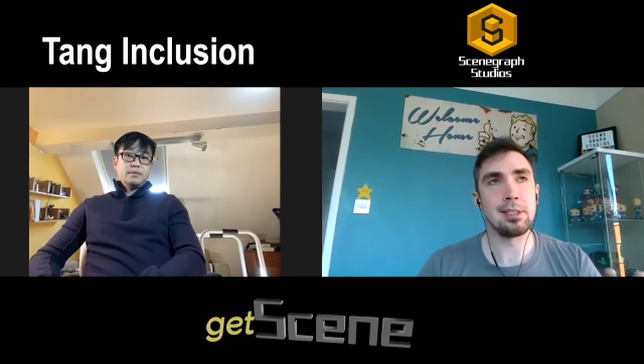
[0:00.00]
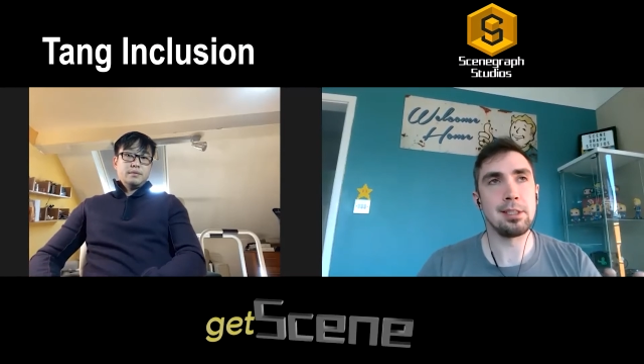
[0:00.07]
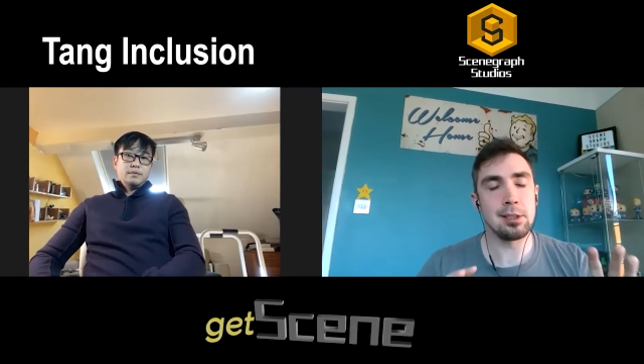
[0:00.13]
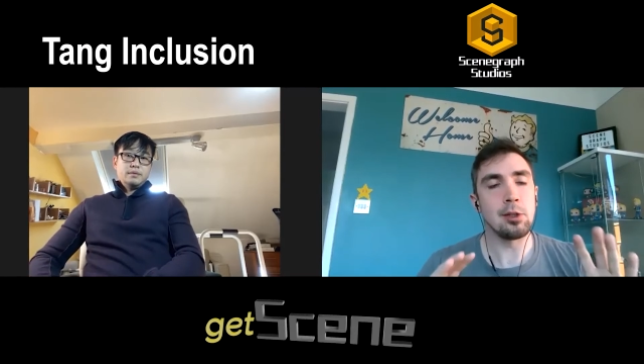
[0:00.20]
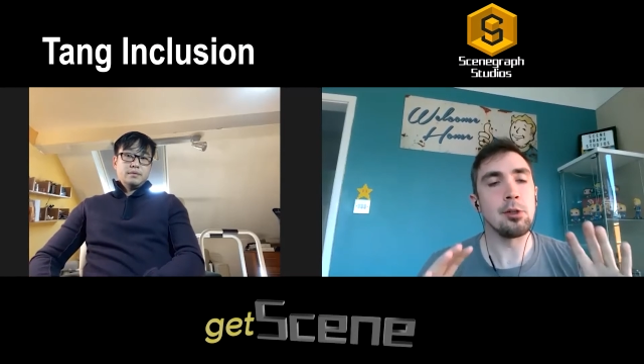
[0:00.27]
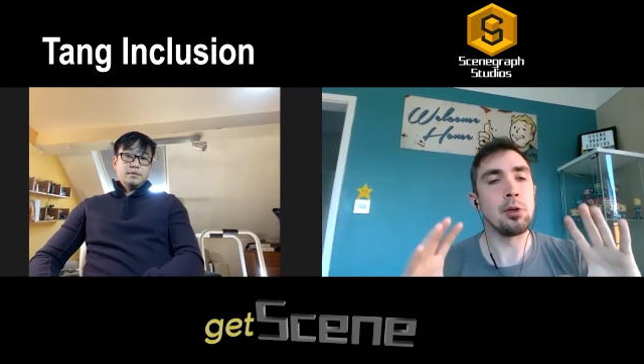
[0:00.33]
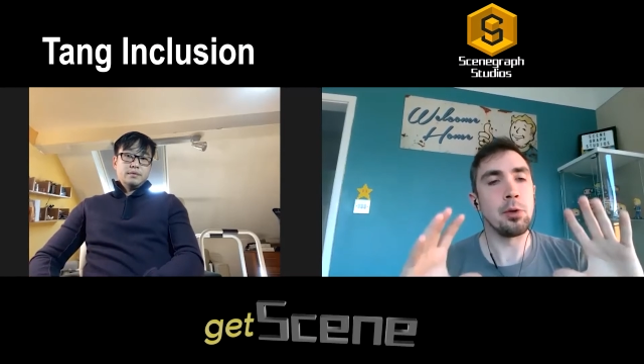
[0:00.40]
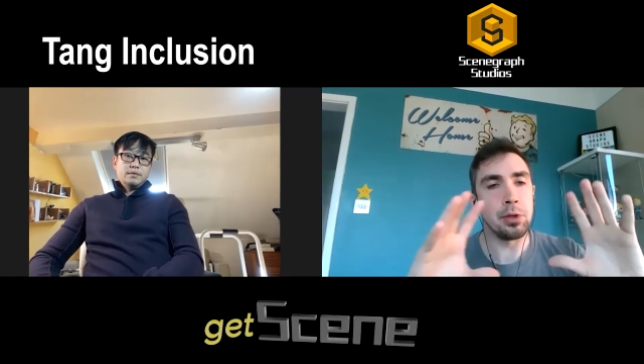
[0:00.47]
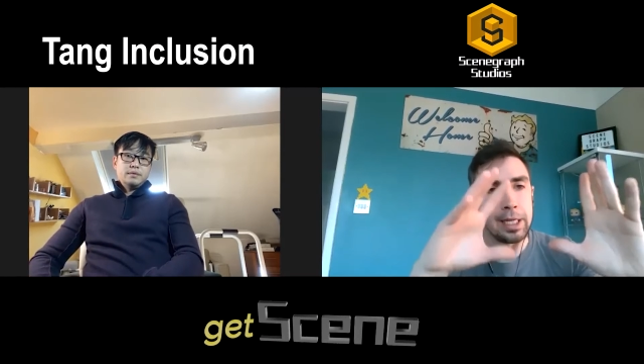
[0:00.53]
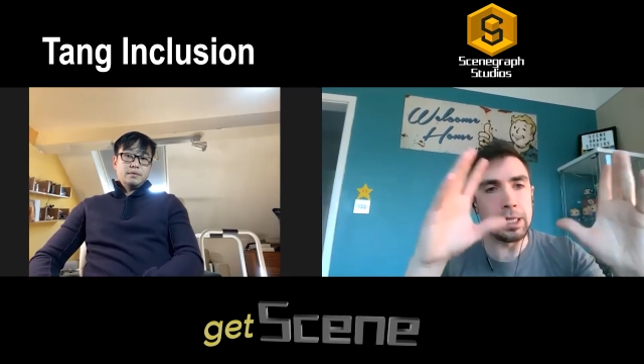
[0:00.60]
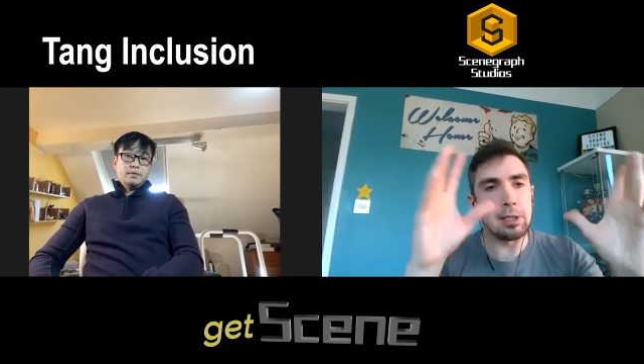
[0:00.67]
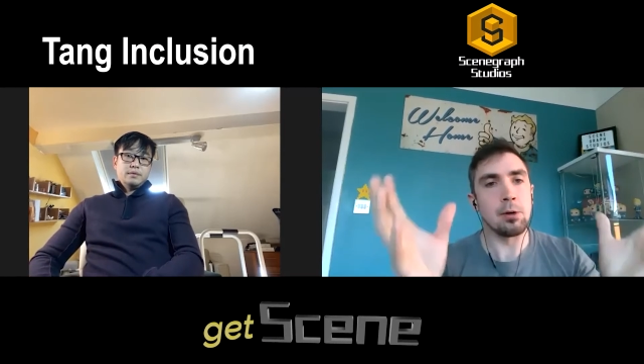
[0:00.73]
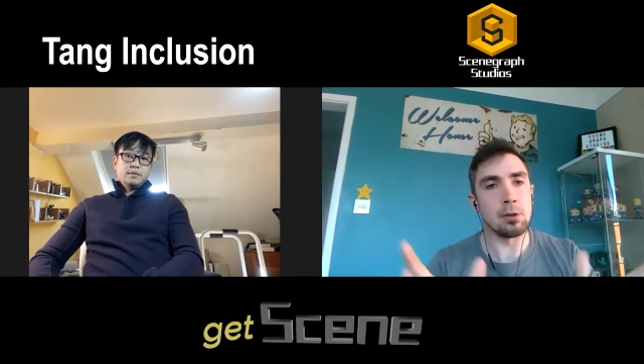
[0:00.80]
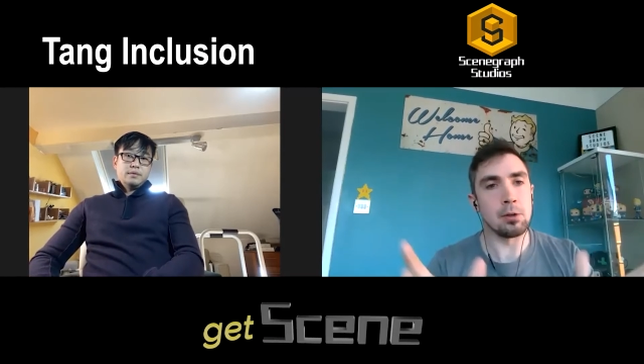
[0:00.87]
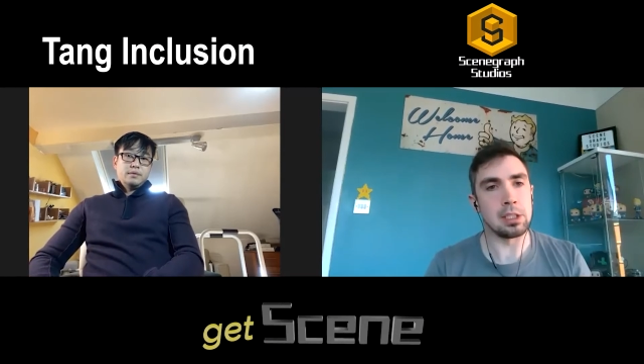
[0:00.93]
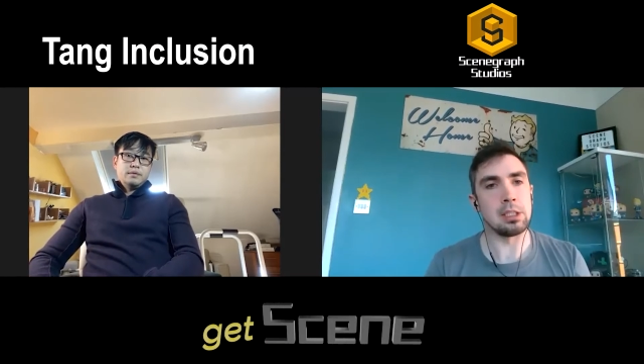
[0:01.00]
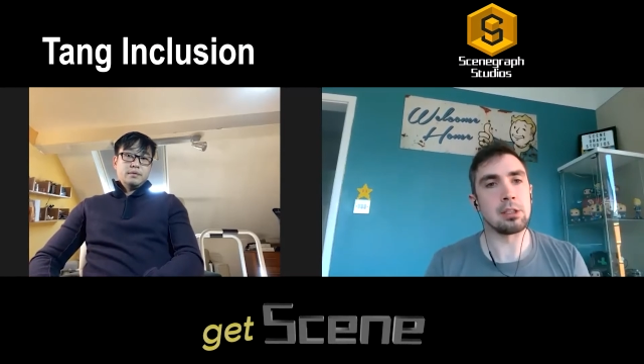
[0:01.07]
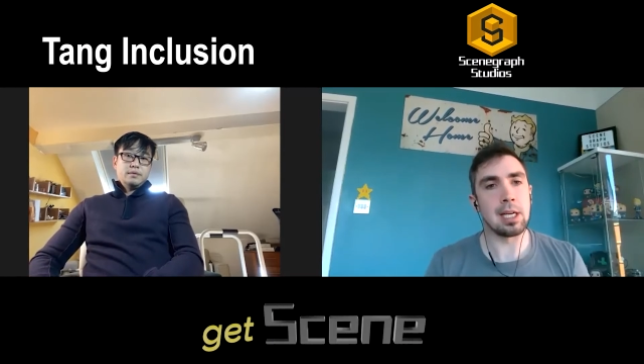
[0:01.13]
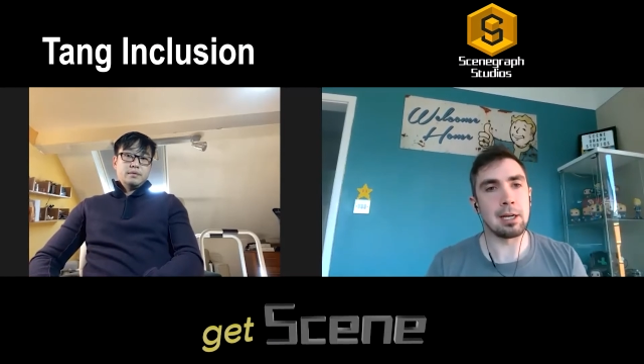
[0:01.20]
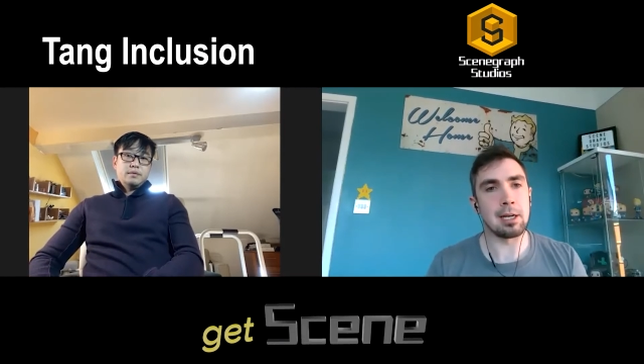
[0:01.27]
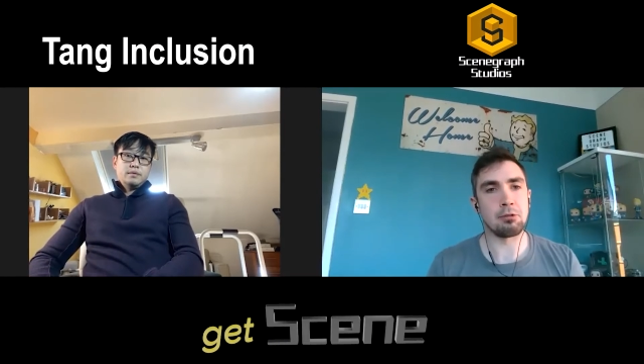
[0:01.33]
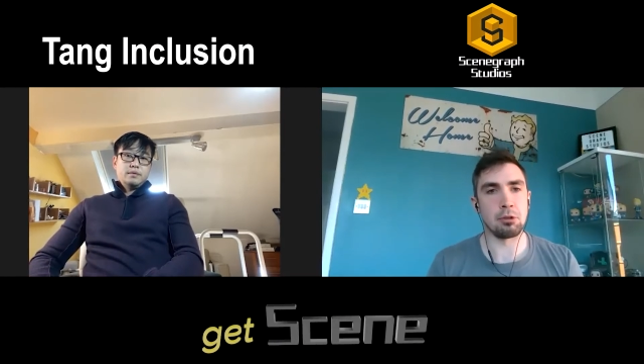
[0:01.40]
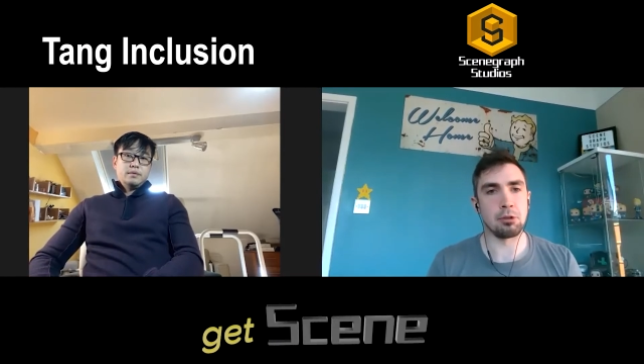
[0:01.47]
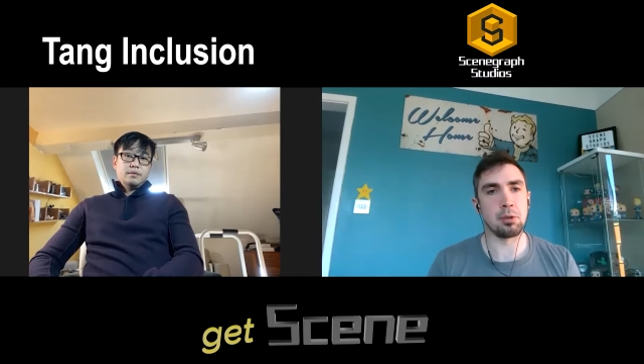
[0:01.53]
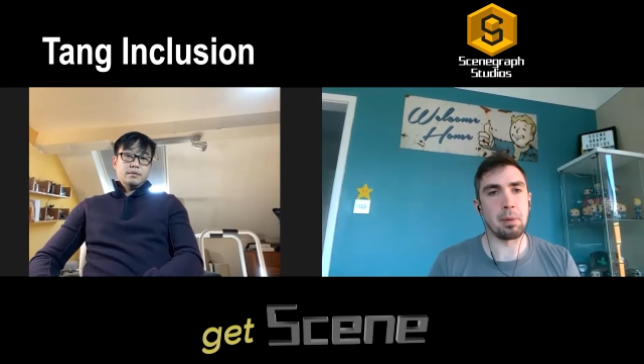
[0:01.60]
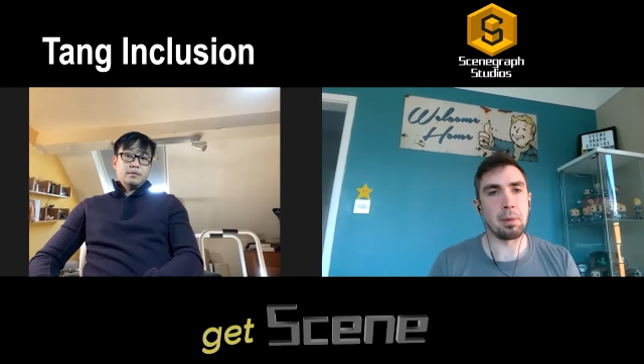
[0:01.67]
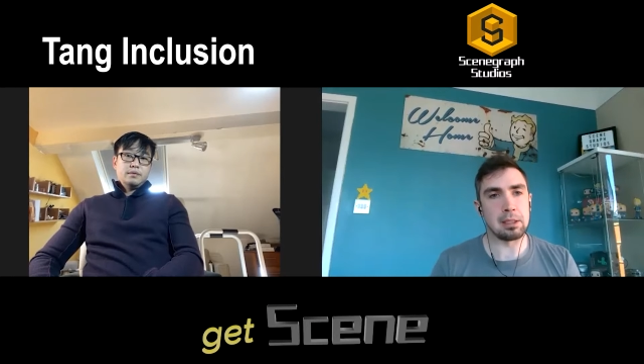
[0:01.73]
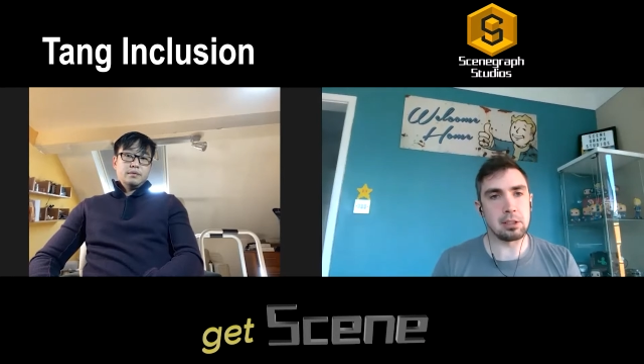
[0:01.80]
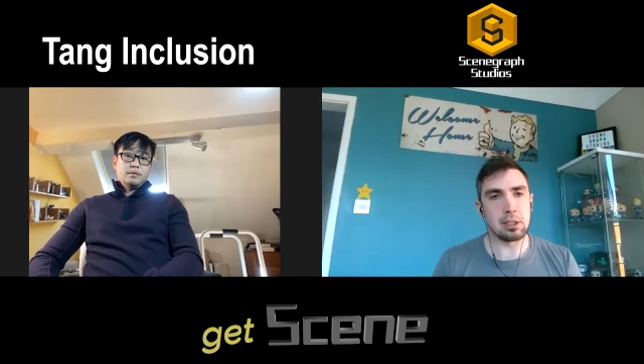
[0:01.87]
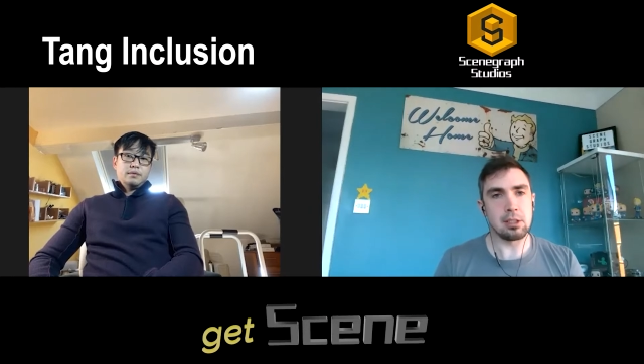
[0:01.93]
you do need all these extra
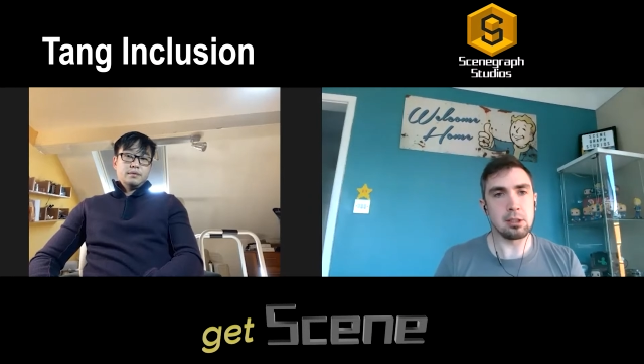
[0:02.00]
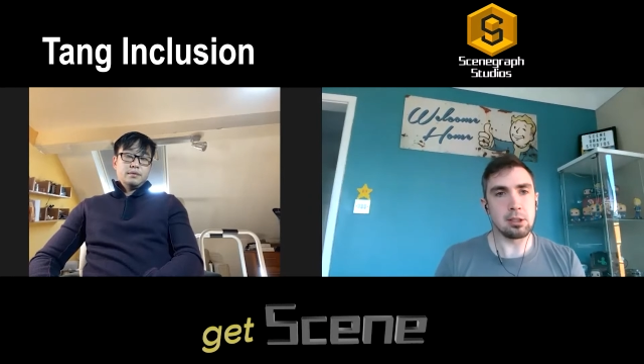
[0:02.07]
semantics,